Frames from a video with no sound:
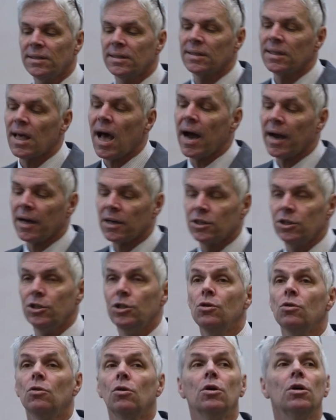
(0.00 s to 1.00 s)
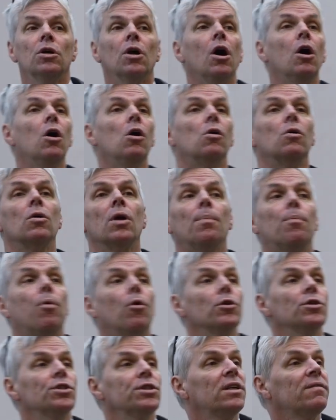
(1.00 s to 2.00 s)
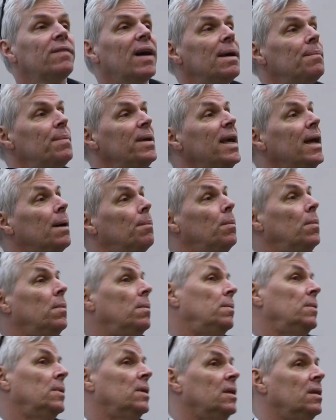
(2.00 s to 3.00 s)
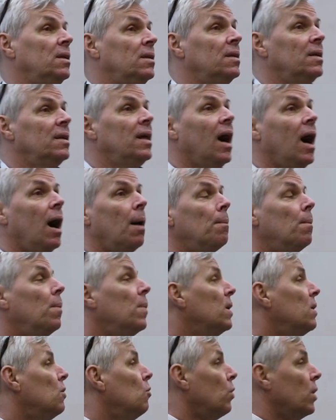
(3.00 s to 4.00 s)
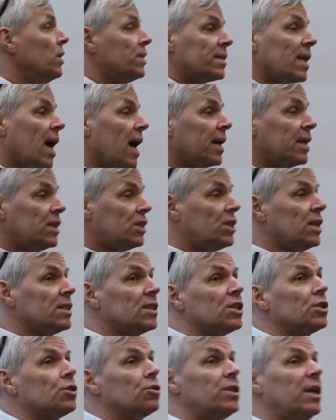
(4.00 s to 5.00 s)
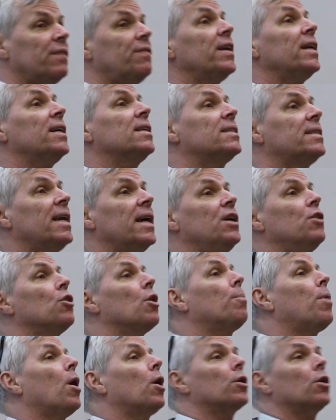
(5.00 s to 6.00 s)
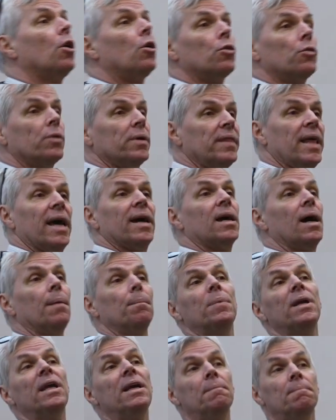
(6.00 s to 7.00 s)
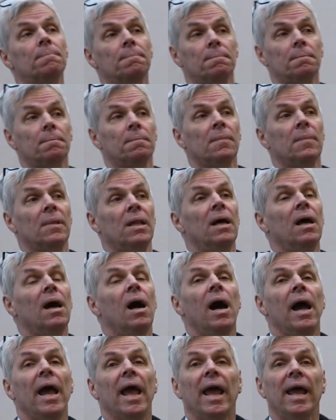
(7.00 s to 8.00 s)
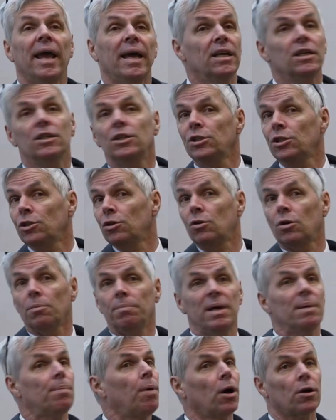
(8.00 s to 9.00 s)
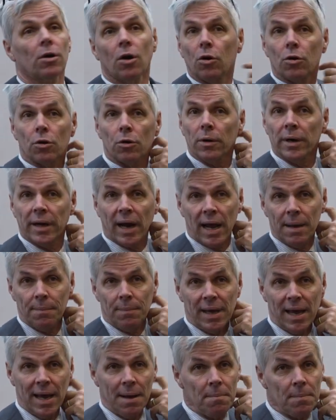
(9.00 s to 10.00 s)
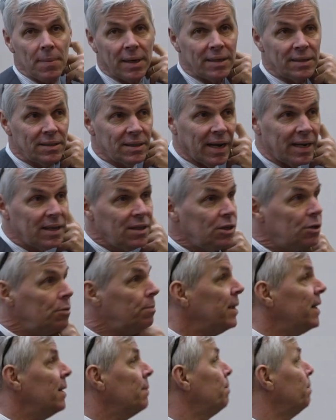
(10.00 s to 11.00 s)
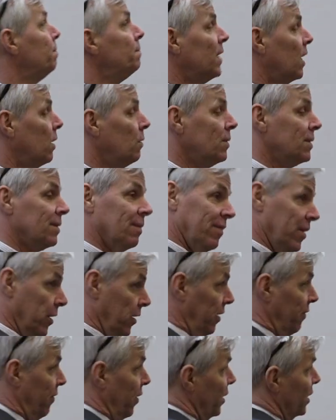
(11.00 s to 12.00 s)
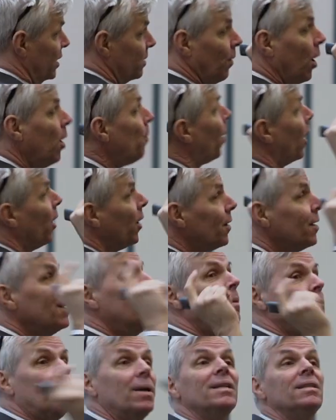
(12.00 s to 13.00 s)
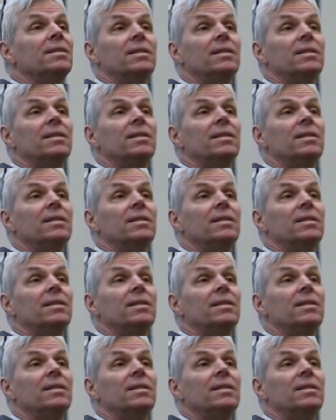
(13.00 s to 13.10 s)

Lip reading: stocks. You could own a portion of IBM. A stock is just a certificate saying you're a part owner in that company. And you could be a part owner in IBM, and you'd be a very, very small part, but